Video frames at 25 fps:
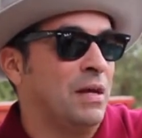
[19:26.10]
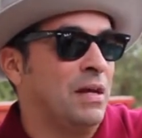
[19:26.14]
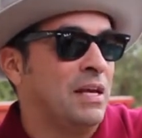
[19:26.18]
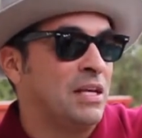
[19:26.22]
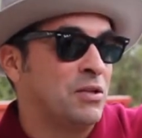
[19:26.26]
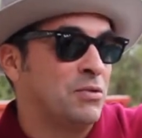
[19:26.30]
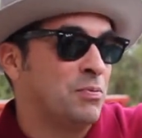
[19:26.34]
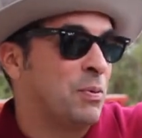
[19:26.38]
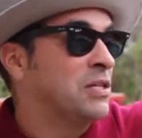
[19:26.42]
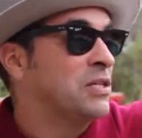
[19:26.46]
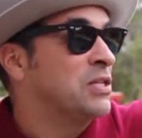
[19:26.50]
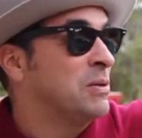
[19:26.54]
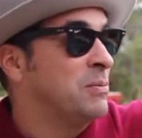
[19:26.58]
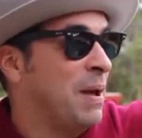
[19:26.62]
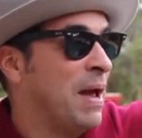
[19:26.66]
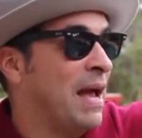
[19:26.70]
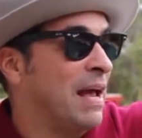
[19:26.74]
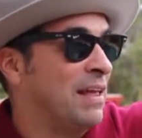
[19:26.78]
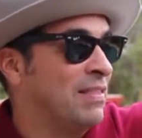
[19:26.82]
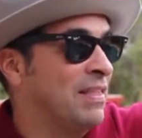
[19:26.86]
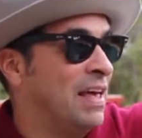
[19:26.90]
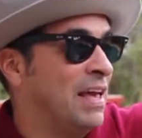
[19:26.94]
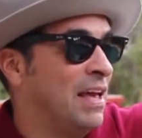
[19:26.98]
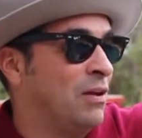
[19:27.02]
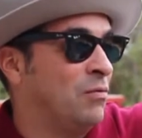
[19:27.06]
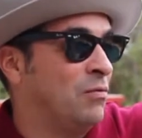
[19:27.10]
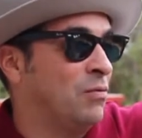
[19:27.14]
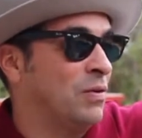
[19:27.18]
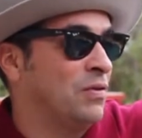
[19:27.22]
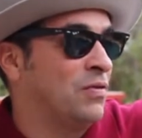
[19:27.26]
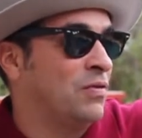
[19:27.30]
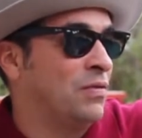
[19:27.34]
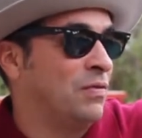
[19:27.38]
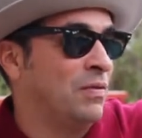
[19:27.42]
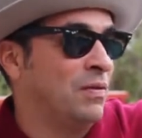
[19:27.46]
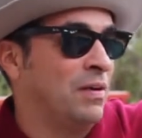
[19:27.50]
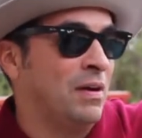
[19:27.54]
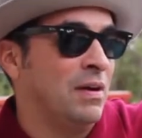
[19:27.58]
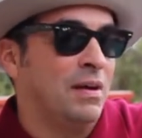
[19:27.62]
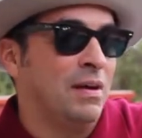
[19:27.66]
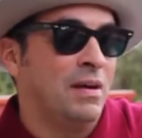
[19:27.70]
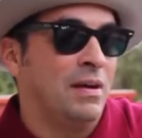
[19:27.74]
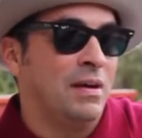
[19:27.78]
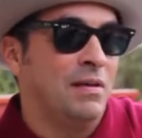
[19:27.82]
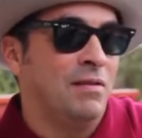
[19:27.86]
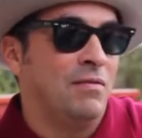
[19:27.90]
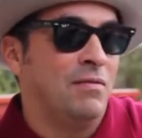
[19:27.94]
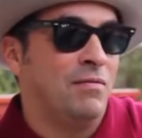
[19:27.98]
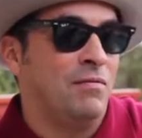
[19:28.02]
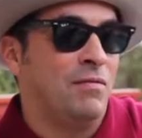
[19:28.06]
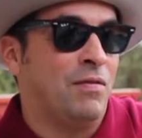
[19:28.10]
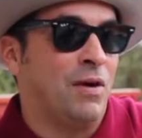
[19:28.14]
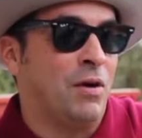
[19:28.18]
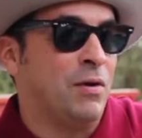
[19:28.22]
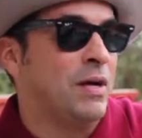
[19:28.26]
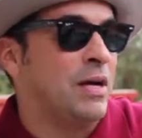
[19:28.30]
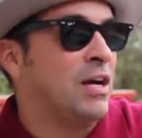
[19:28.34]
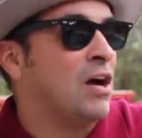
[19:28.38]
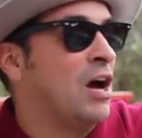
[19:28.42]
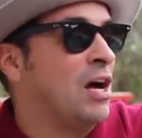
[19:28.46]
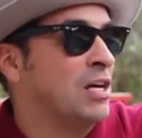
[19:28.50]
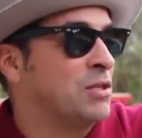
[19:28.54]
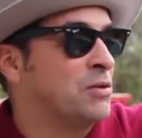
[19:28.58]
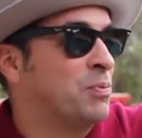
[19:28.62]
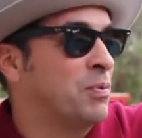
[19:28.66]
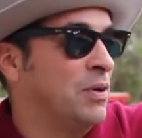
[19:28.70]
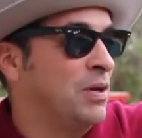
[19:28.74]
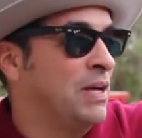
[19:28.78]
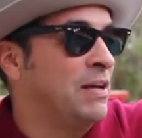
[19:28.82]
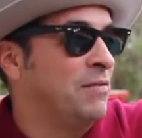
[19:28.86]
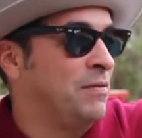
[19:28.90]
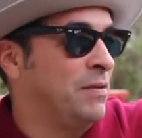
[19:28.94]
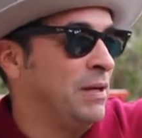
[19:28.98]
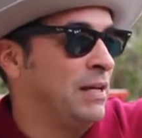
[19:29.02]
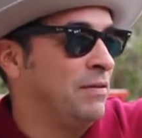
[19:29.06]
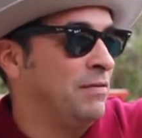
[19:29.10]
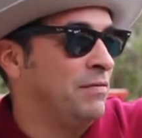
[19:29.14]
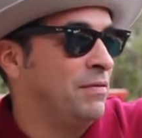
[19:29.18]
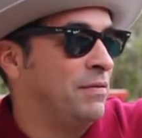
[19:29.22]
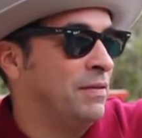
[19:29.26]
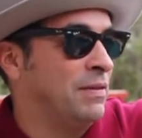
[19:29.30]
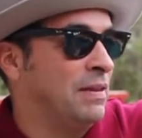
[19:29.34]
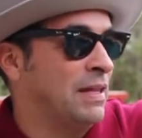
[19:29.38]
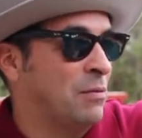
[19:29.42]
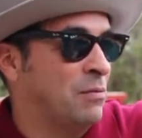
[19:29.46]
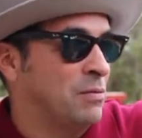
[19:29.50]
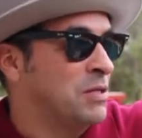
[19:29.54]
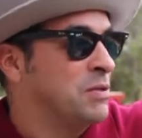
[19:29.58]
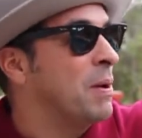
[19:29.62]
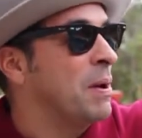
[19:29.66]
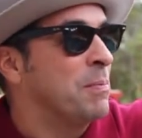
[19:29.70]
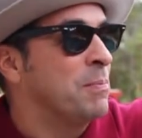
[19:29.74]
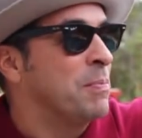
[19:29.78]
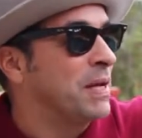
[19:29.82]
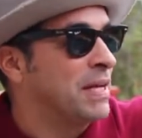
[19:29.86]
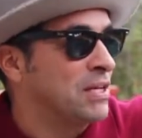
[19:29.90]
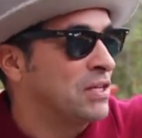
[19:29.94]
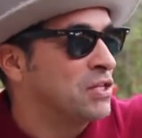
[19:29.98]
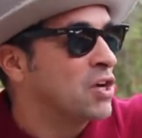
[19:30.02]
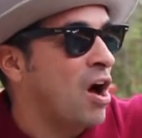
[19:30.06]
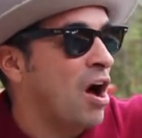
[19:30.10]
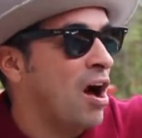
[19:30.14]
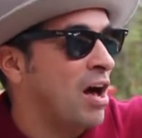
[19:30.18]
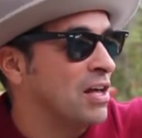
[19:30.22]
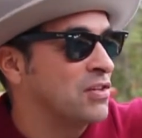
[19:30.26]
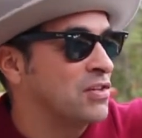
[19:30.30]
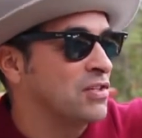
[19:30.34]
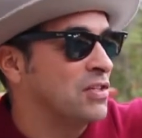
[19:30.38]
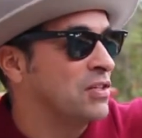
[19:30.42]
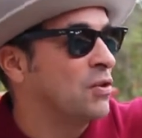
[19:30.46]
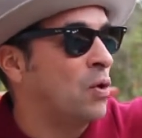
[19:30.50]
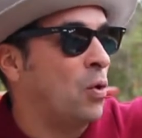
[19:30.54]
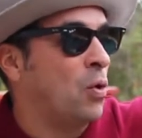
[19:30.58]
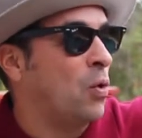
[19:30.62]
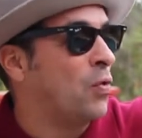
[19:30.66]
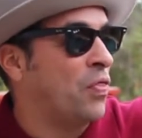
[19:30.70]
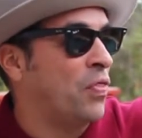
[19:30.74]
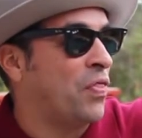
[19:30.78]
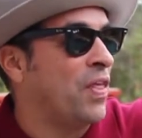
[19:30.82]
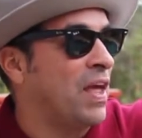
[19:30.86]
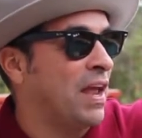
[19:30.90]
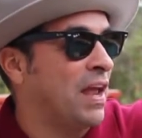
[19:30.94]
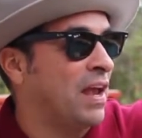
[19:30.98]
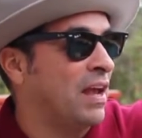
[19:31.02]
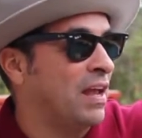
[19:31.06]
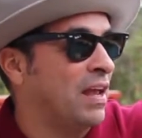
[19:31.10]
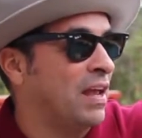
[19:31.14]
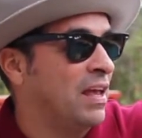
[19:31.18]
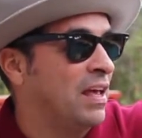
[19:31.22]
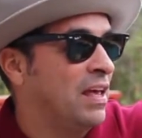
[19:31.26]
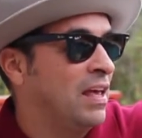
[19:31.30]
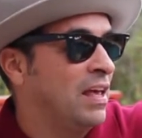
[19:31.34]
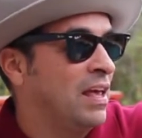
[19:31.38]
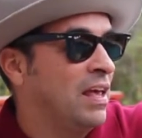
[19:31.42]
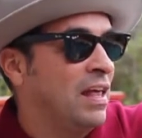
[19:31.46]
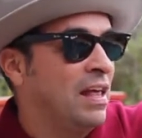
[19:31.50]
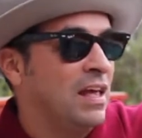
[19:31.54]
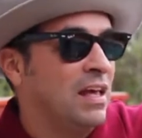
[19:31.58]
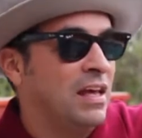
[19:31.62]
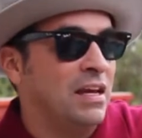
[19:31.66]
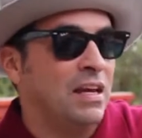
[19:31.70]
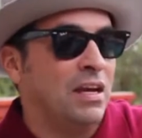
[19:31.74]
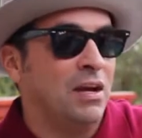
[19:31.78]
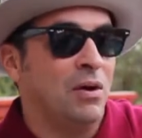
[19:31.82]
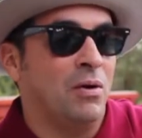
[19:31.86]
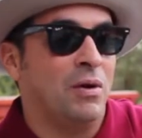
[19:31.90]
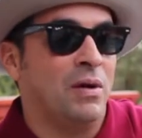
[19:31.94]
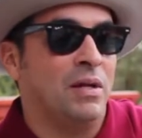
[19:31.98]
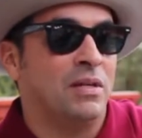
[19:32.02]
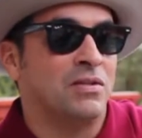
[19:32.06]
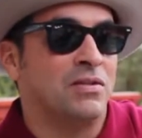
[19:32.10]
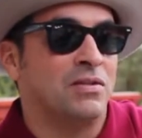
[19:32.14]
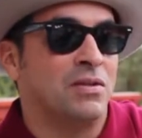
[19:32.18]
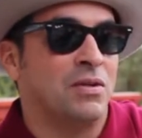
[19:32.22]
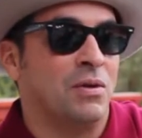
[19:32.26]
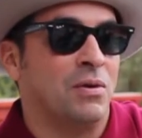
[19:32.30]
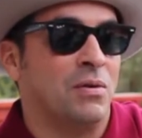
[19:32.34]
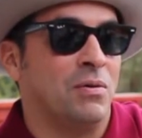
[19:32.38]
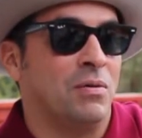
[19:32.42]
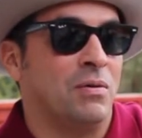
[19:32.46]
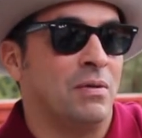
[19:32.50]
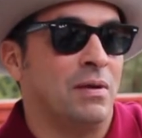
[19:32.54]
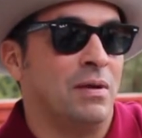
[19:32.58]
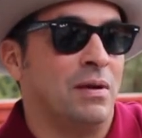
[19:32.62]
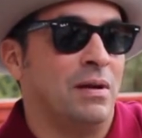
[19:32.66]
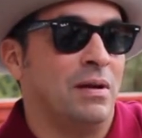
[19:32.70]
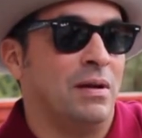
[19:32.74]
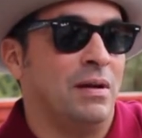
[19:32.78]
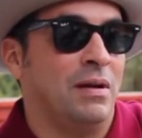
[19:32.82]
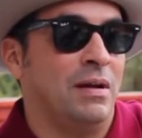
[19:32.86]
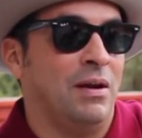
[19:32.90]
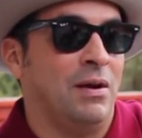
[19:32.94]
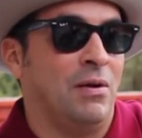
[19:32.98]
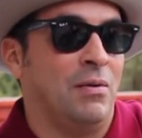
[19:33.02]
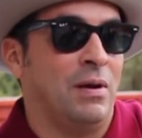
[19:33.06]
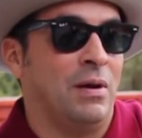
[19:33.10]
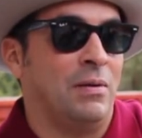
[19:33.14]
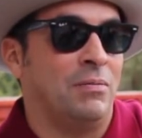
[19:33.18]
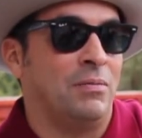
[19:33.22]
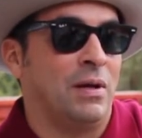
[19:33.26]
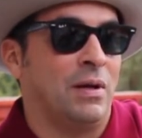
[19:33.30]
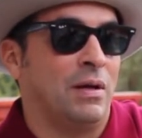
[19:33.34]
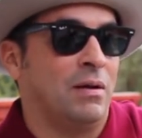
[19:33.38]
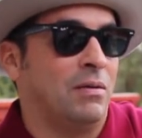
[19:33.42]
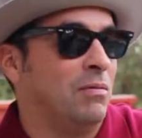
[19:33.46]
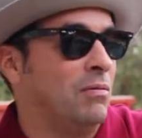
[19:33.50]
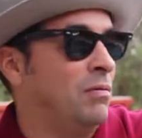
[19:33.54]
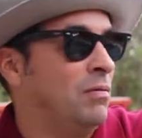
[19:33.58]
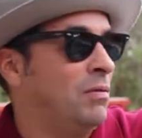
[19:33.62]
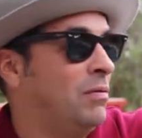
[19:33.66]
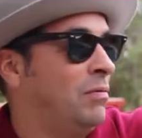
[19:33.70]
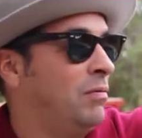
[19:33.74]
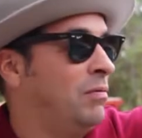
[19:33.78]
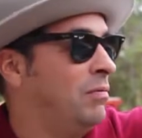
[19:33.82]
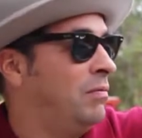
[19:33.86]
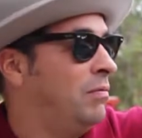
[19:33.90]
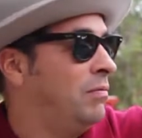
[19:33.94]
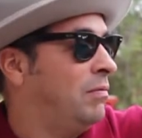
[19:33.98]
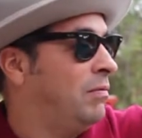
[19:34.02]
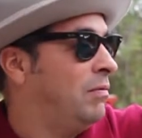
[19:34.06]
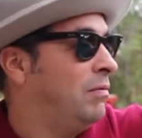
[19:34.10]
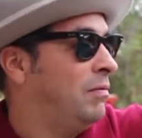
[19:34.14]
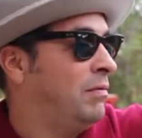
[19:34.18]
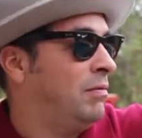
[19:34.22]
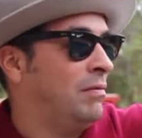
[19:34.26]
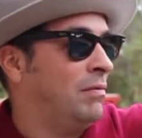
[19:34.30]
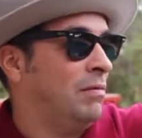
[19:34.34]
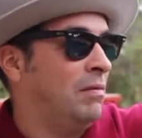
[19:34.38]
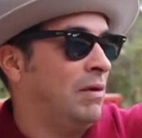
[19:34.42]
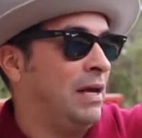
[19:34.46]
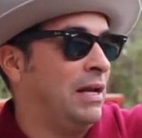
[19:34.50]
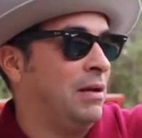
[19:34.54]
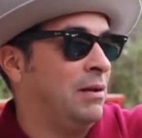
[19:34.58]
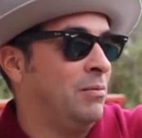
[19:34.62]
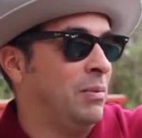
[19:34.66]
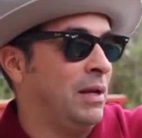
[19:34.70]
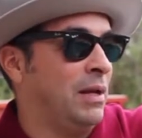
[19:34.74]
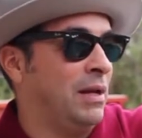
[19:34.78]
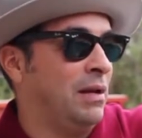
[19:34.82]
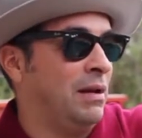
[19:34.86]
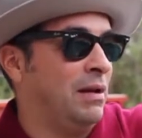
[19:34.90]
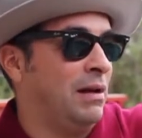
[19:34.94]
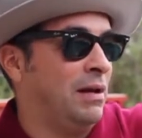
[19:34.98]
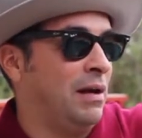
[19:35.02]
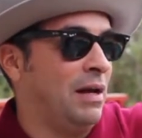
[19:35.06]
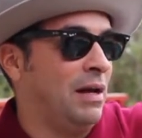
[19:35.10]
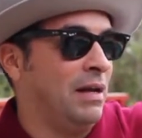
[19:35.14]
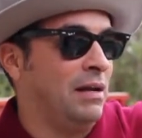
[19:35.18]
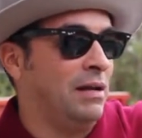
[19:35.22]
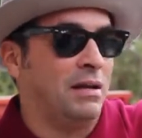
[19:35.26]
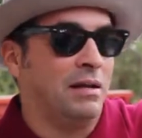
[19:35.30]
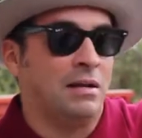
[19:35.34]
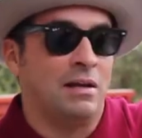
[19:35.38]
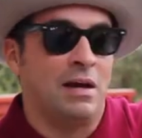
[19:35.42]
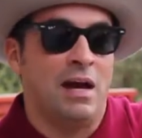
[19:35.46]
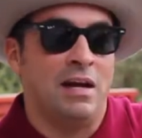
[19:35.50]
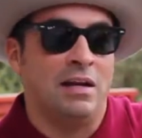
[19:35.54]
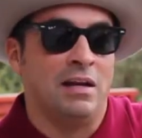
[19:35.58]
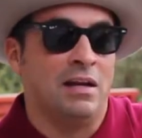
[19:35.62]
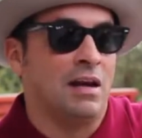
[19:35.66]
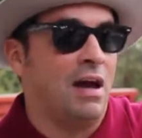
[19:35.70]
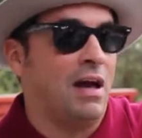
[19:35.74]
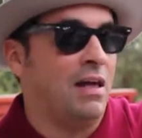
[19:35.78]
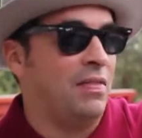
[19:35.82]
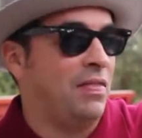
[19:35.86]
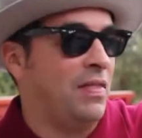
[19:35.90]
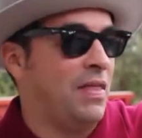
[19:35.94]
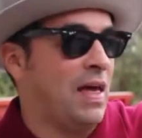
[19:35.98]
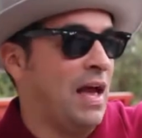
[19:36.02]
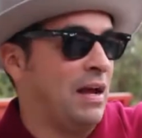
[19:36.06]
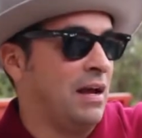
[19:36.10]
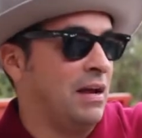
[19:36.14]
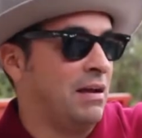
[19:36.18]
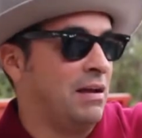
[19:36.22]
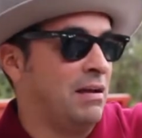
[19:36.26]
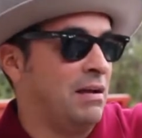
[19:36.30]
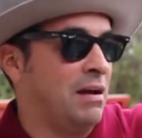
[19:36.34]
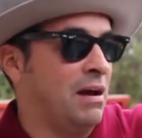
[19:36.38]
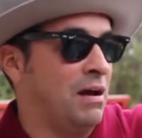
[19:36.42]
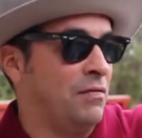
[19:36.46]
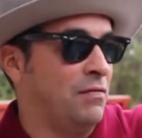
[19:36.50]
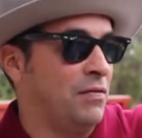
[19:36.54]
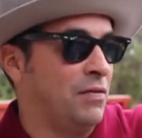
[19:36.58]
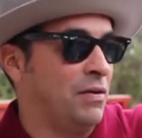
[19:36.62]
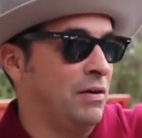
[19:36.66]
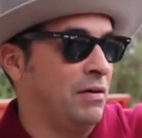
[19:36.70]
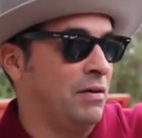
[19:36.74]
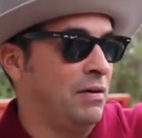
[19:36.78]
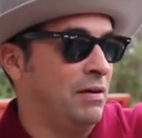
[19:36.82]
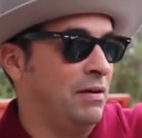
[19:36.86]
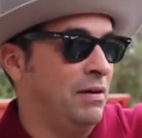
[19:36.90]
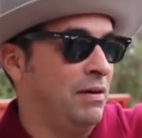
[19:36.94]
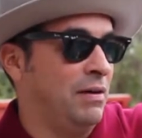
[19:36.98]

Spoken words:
especially back then was very cost prohibitive. That was my biggest cost in the whole thing, and so, I'm like, well, wait a minute. I kind of got that covered